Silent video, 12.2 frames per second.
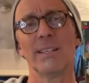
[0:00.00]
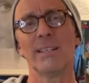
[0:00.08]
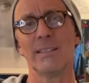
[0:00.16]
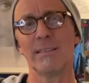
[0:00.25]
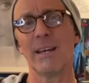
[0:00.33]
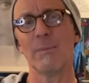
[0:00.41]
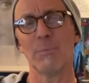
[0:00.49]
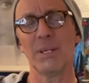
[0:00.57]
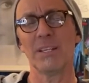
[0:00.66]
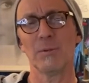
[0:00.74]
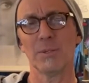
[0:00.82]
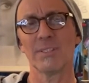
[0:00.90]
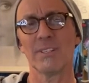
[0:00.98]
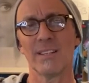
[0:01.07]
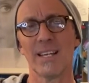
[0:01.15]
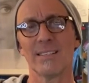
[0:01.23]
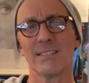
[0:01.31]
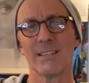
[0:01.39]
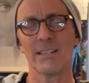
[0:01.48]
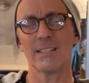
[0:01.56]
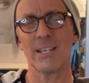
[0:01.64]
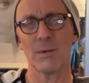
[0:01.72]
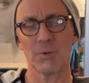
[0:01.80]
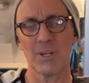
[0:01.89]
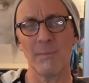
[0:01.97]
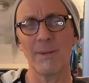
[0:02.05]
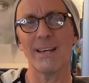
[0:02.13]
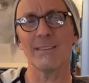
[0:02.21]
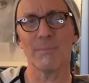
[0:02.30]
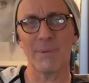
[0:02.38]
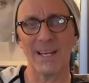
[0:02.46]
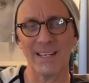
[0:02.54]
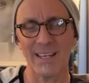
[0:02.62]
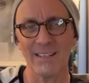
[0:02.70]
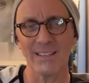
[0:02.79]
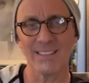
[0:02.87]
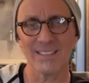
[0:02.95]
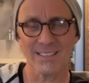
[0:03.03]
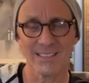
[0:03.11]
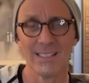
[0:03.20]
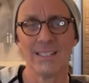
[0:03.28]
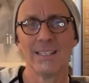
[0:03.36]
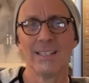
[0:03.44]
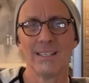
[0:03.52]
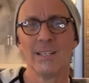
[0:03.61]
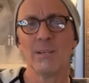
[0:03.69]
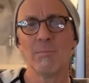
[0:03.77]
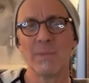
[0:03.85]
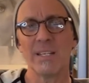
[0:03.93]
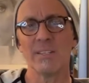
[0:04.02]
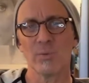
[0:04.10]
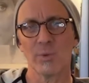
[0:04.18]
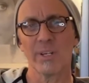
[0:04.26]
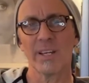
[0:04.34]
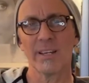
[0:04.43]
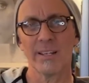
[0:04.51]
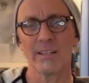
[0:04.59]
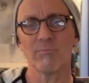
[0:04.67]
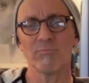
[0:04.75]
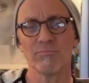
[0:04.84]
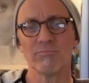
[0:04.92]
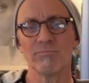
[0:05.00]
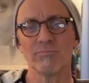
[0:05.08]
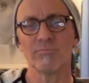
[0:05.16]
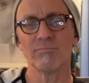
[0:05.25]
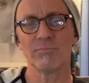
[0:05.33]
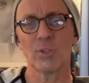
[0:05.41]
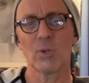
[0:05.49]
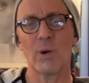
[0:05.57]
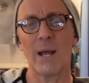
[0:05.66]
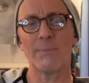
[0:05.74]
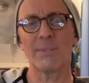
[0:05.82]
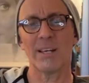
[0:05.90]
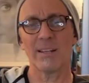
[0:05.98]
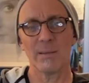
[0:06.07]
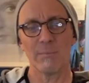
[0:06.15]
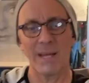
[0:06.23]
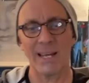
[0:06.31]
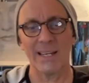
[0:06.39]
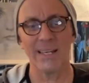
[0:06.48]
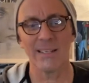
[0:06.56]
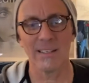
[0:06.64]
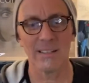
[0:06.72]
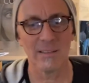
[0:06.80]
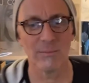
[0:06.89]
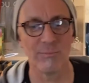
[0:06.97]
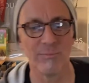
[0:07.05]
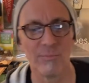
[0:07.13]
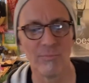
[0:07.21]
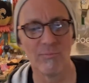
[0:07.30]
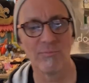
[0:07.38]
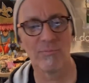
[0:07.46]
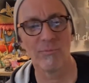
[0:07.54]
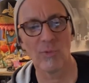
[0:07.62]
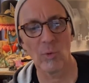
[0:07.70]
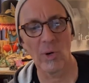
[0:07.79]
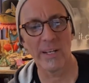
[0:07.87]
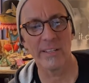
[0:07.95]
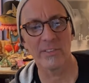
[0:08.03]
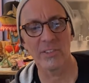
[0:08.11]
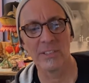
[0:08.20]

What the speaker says: ambiguous in that sense. Yeah, we're coming out the back end of this means we're getting crapped out of the back end of the Varinus.